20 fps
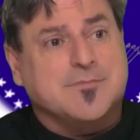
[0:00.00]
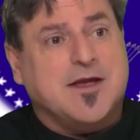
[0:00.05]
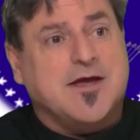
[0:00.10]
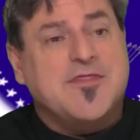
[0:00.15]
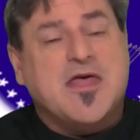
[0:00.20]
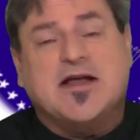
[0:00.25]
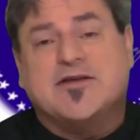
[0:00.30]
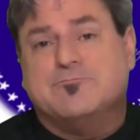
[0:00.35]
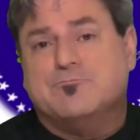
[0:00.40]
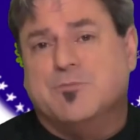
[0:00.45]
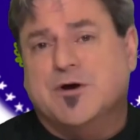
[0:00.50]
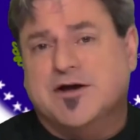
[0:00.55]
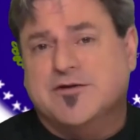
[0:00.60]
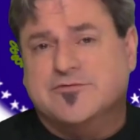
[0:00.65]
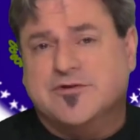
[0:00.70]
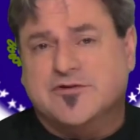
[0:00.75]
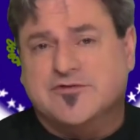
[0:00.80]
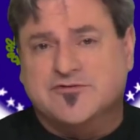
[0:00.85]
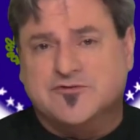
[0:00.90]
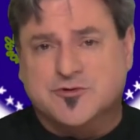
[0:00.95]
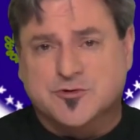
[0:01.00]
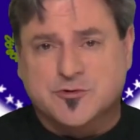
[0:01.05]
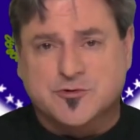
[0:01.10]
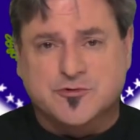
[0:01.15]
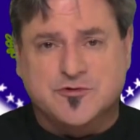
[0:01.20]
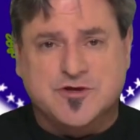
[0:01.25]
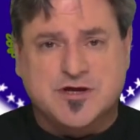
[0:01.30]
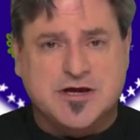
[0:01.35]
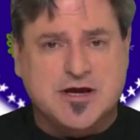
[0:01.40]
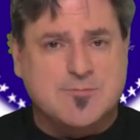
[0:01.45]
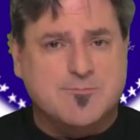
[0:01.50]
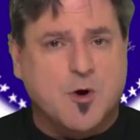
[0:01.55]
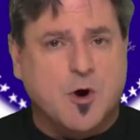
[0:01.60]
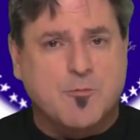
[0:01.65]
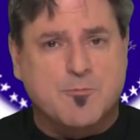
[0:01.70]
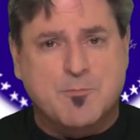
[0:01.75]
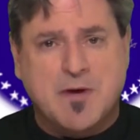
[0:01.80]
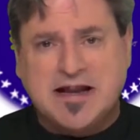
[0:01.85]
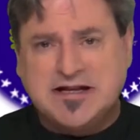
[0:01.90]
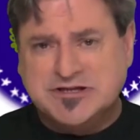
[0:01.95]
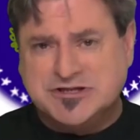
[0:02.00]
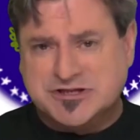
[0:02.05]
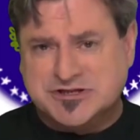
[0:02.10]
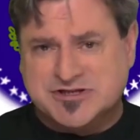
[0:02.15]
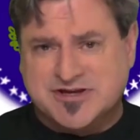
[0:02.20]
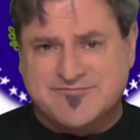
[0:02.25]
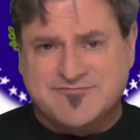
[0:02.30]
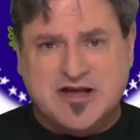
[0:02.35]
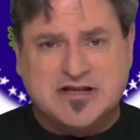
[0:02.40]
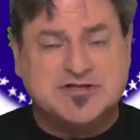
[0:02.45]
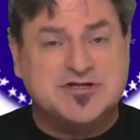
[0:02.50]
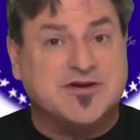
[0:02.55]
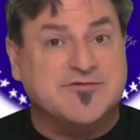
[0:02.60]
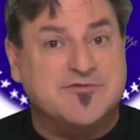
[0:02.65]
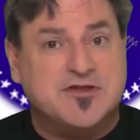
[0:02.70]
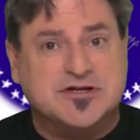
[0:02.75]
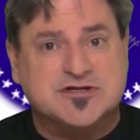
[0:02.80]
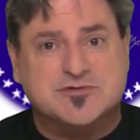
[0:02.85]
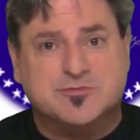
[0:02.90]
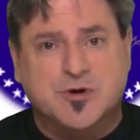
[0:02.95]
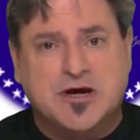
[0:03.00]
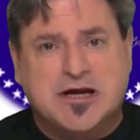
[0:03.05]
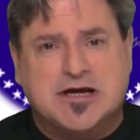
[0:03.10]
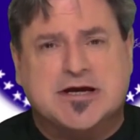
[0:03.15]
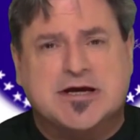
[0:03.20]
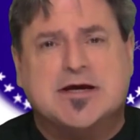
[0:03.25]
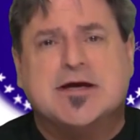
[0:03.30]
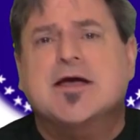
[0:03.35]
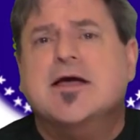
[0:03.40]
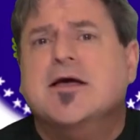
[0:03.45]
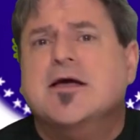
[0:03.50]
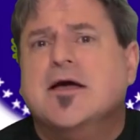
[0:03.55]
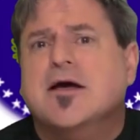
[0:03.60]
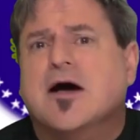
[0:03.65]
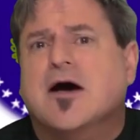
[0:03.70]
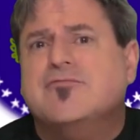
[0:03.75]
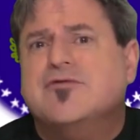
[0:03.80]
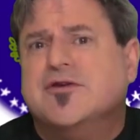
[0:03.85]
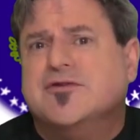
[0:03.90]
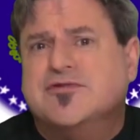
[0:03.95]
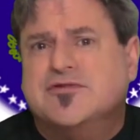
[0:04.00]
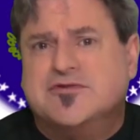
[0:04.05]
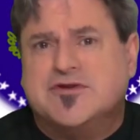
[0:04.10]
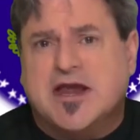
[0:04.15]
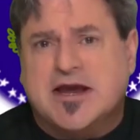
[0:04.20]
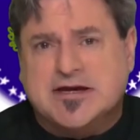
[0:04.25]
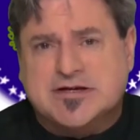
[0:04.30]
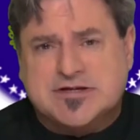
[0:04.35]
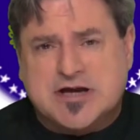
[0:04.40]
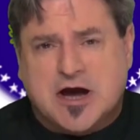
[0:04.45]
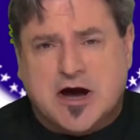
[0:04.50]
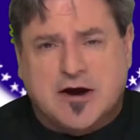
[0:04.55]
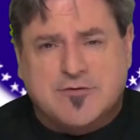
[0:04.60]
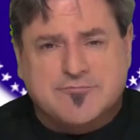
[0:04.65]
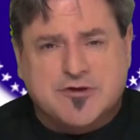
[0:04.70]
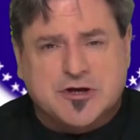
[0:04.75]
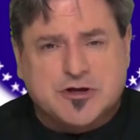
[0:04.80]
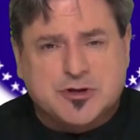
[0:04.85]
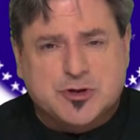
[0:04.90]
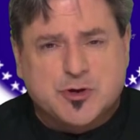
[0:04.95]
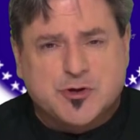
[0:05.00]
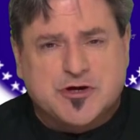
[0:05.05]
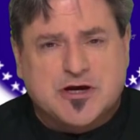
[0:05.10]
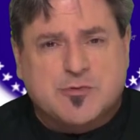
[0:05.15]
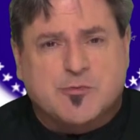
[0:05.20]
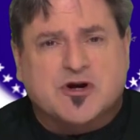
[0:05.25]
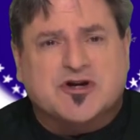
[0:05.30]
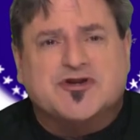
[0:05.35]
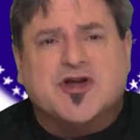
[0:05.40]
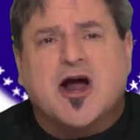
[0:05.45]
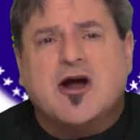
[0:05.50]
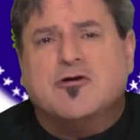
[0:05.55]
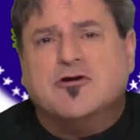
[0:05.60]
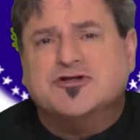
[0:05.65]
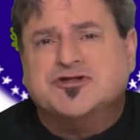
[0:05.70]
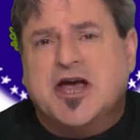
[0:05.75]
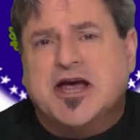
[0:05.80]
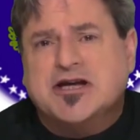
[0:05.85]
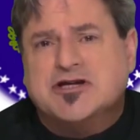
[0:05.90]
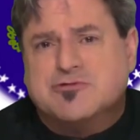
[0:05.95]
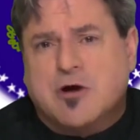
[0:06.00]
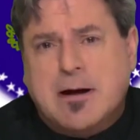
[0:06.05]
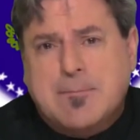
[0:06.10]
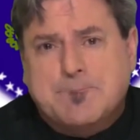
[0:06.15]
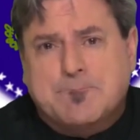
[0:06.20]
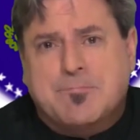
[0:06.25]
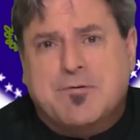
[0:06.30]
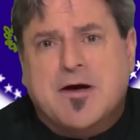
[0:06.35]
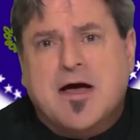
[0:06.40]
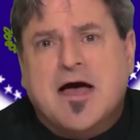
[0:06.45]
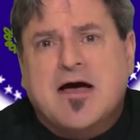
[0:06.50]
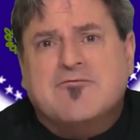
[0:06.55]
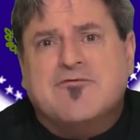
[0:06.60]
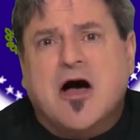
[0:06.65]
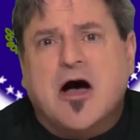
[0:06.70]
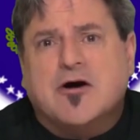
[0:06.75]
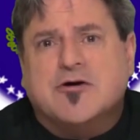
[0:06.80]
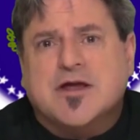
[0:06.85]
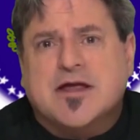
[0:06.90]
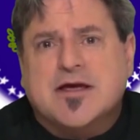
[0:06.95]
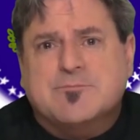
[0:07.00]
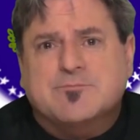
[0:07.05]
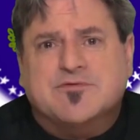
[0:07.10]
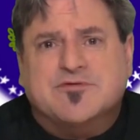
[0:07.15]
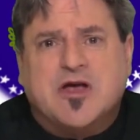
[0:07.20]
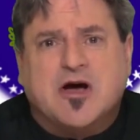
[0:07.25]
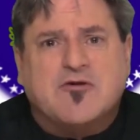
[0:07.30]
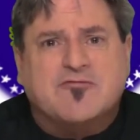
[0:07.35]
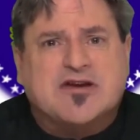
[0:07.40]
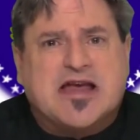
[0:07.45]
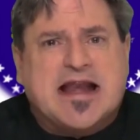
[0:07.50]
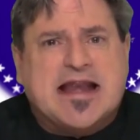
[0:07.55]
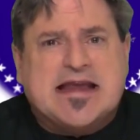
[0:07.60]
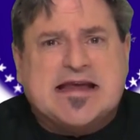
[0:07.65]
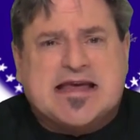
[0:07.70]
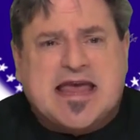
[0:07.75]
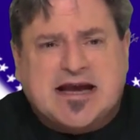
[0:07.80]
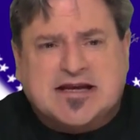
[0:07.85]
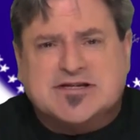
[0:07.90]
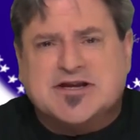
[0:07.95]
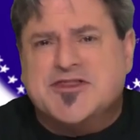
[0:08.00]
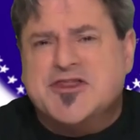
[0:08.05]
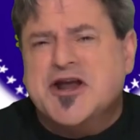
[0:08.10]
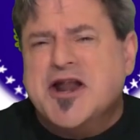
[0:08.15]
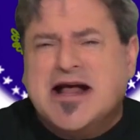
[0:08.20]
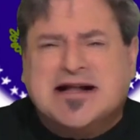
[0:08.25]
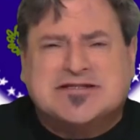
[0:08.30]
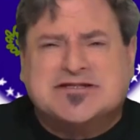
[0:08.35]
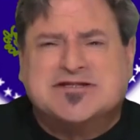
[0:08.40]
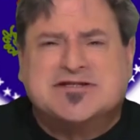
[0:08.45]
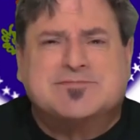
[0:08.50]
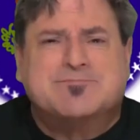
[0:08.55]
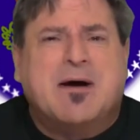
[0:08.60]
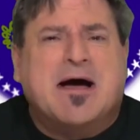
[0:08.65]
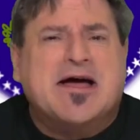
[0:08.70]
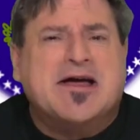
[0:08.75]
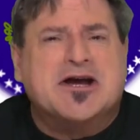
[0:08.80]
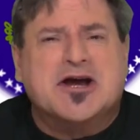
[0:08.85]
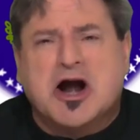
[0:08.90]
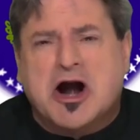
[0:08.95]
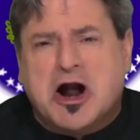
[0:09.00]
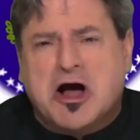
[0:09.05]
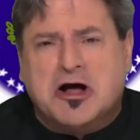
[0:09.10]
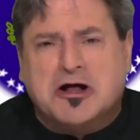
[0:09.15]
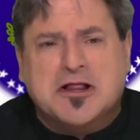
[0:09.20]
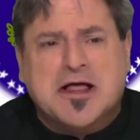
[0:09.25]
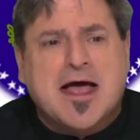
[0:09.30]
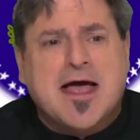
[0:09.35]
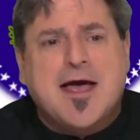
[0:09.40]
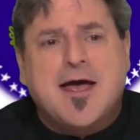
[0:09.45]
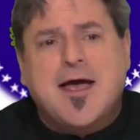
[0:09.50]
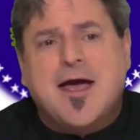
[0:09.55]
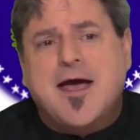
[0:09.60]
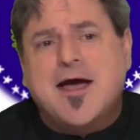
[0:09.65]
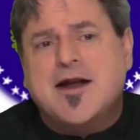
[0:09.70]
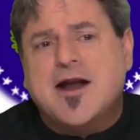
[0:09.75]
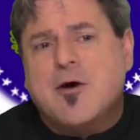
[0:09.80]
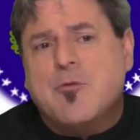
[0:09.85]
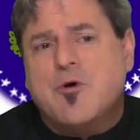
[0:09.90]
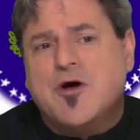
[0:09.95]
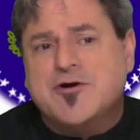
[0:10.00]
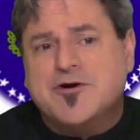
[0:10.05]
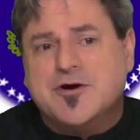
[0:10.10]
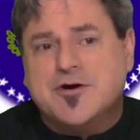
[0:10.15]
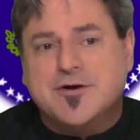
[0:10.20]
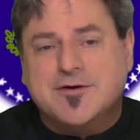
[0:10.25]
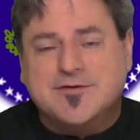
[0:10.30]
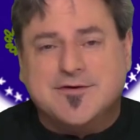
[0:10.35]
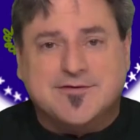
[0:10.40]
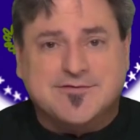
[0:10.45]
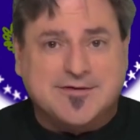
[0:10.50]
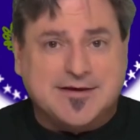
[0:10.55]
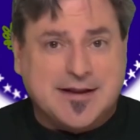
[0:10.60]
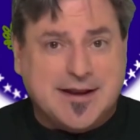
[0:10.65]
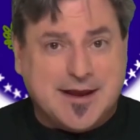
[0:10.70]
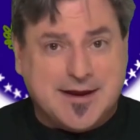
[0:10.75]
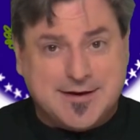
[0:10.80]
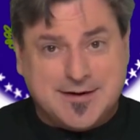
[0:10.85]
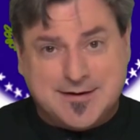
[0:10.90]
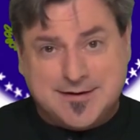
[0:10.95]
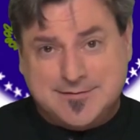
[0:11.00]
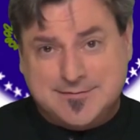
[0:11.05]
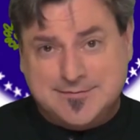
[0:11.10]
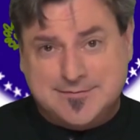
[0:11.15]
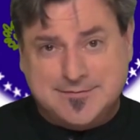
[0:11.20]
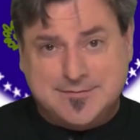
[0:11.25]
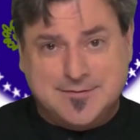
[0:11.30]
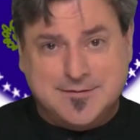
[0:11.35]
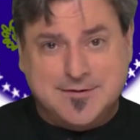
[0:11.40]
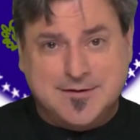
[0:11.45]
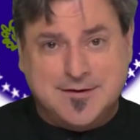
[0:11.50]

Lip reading: And that brings us to the momentous events of this week of the State of the Union, where Donald J. Trump found himself getting kicked in the nuts by a girl. And I wonder, does he like it?